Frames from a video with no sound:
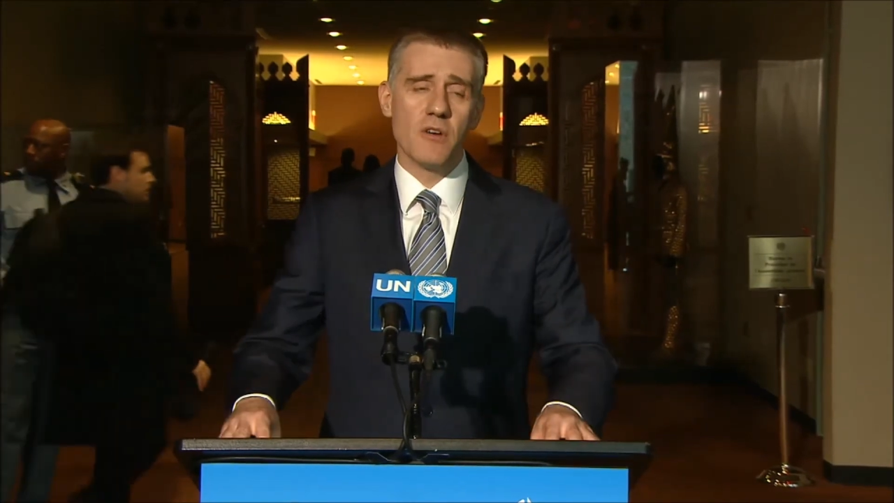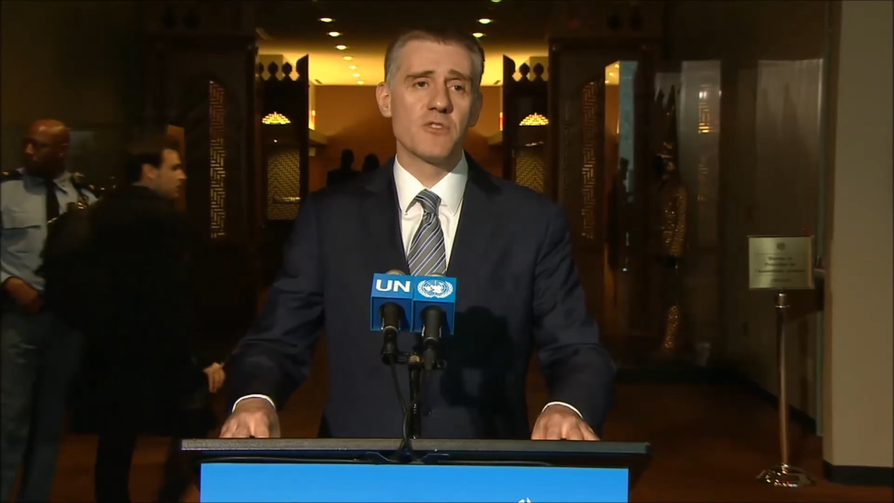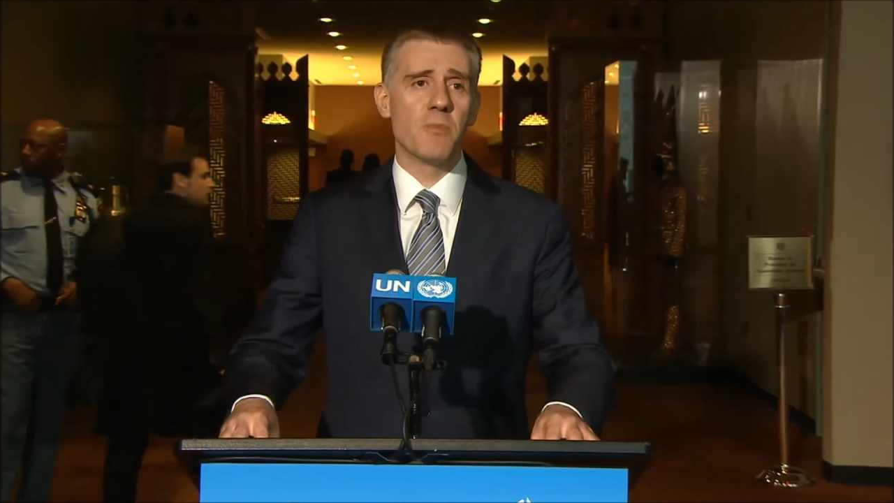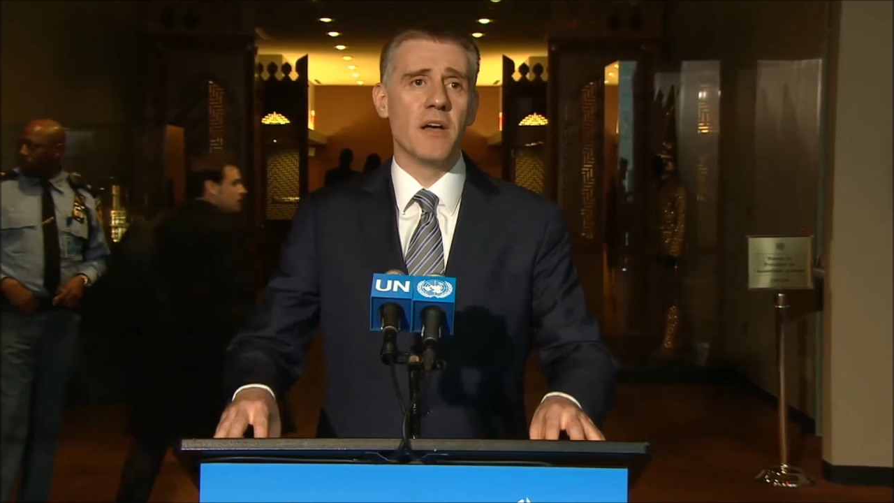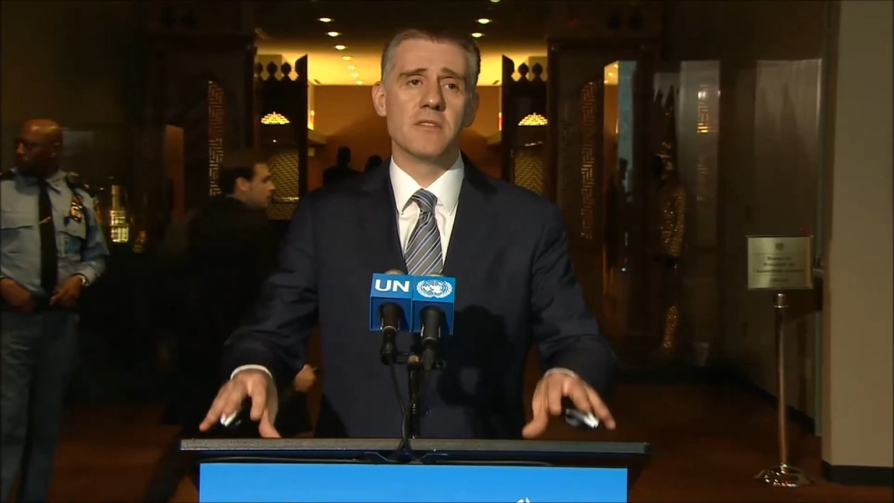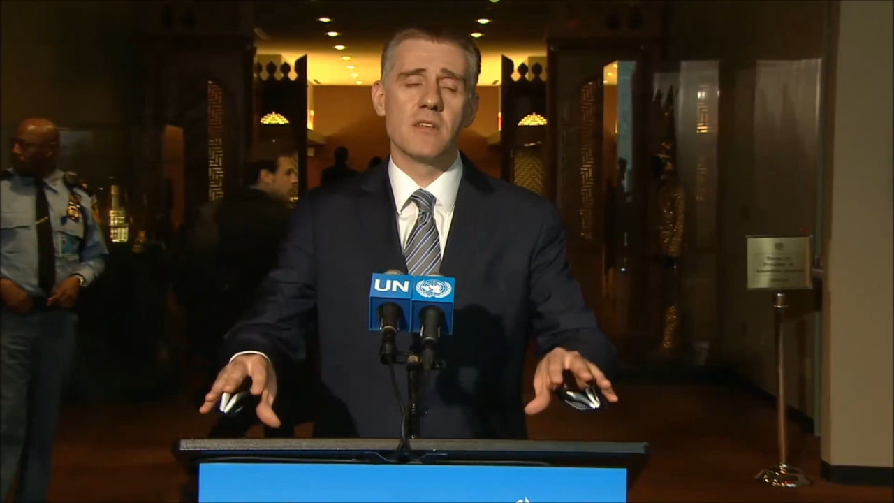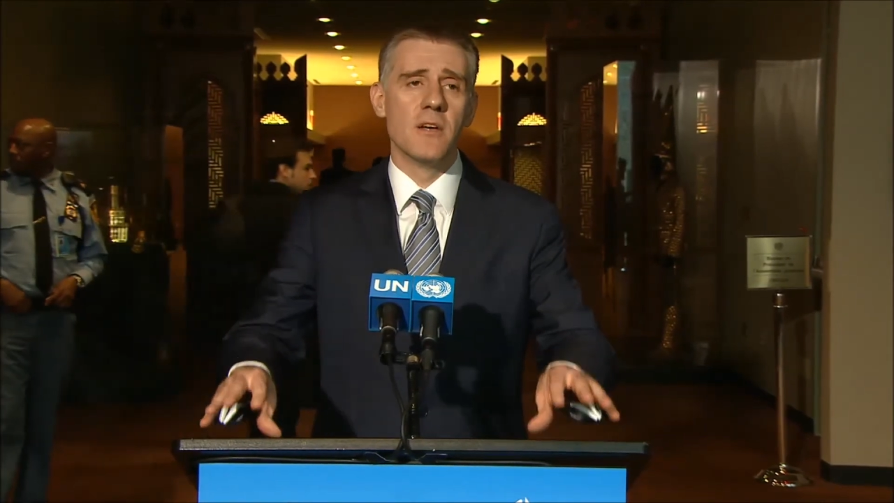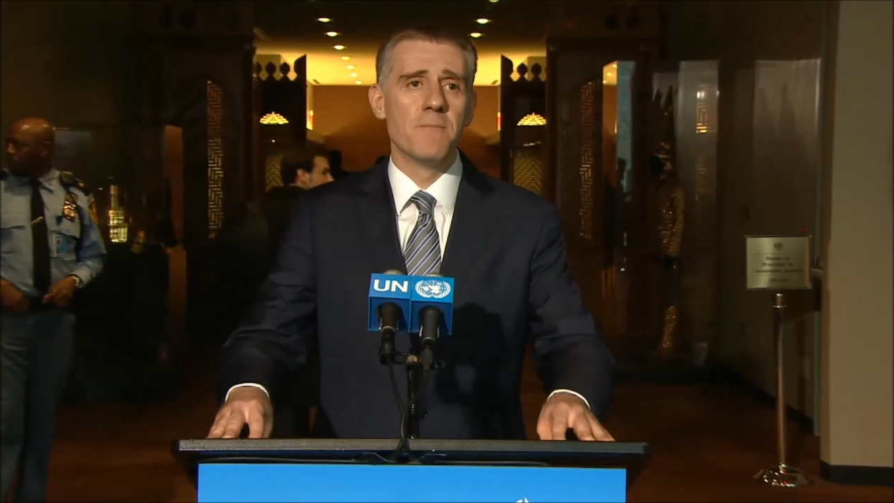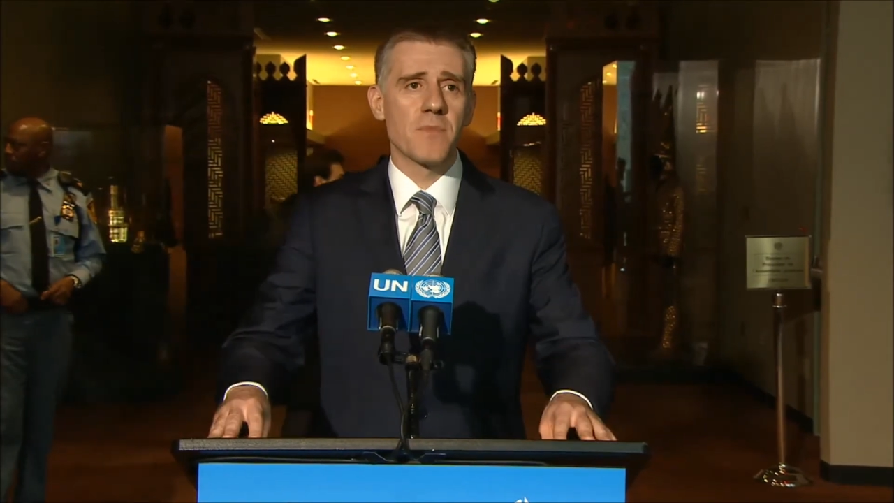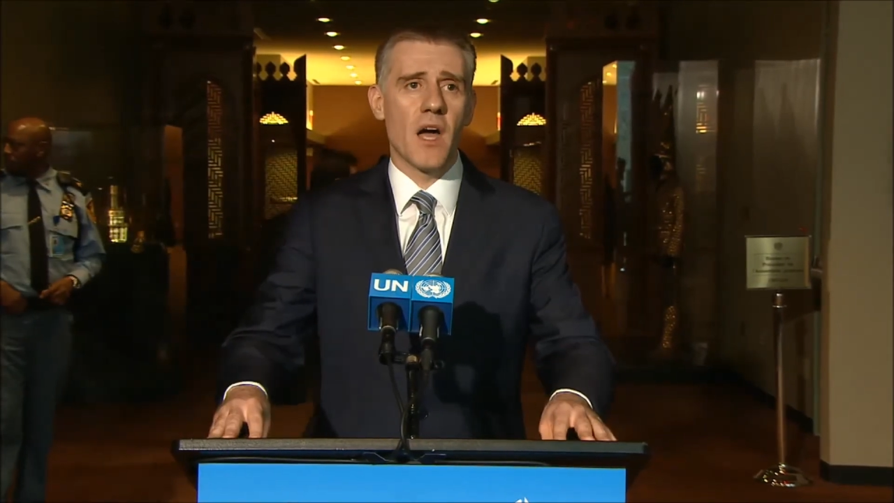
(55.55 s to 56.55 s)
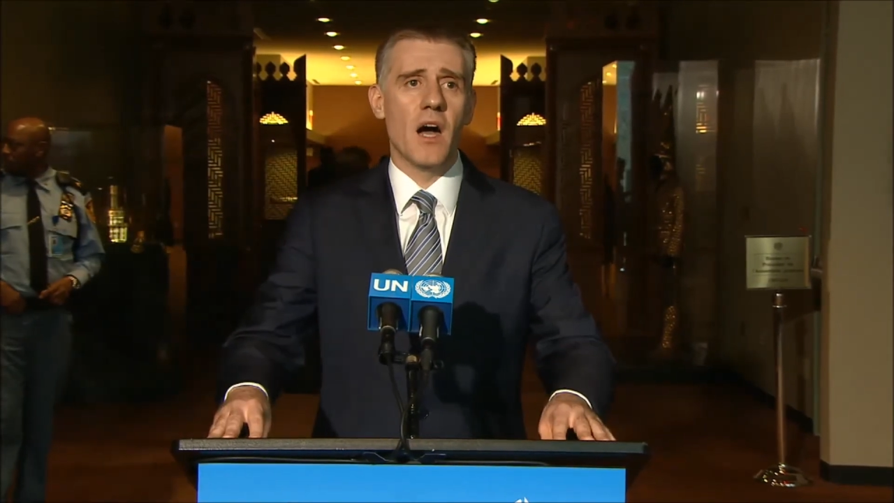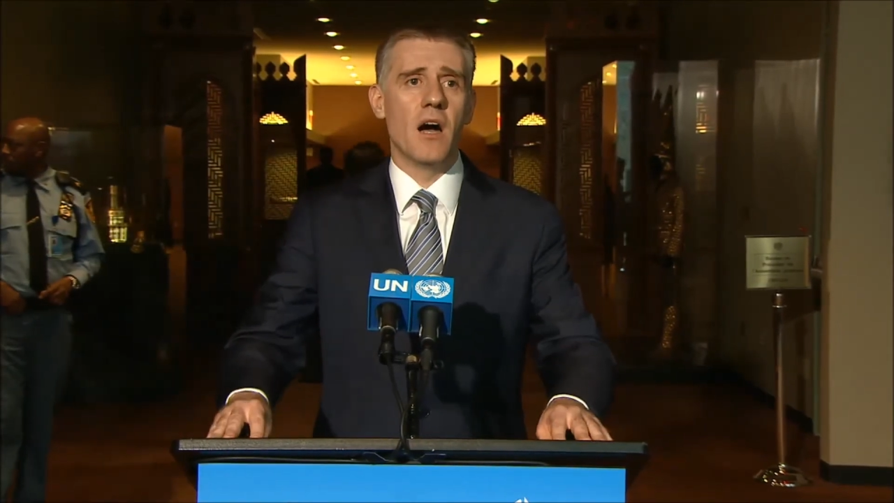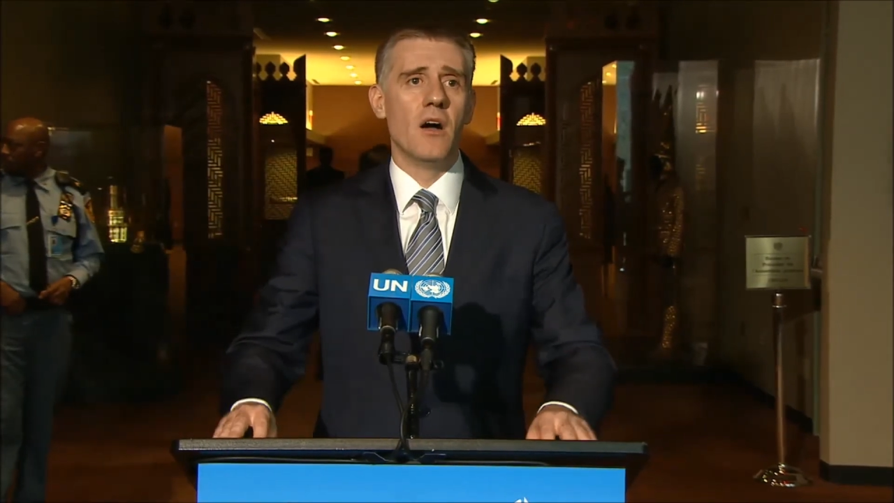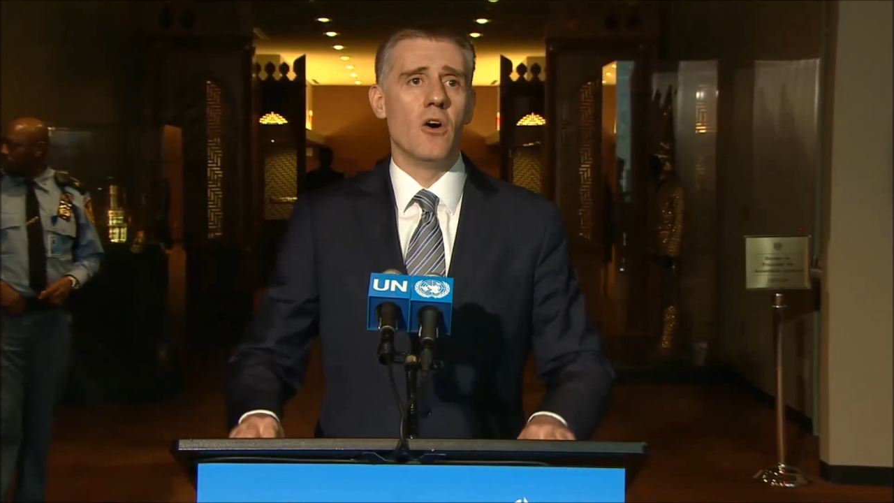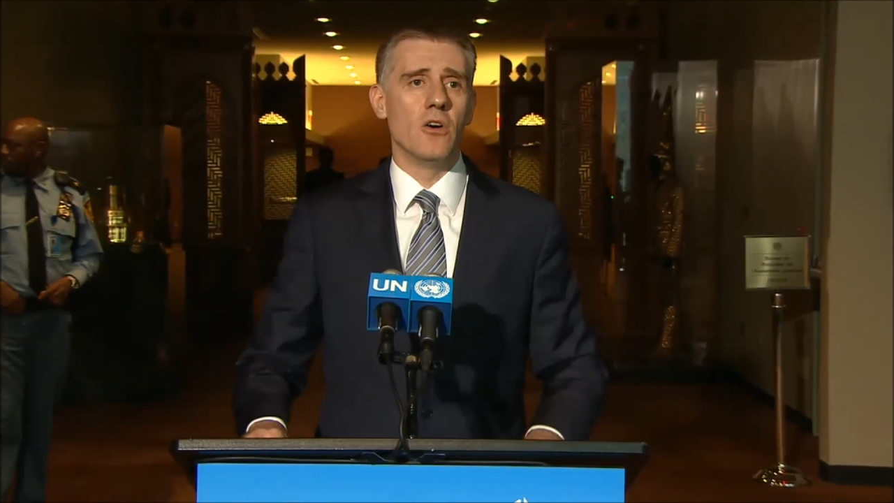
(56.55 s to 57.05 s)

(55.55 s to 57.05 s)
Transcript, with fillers: we've spent uh,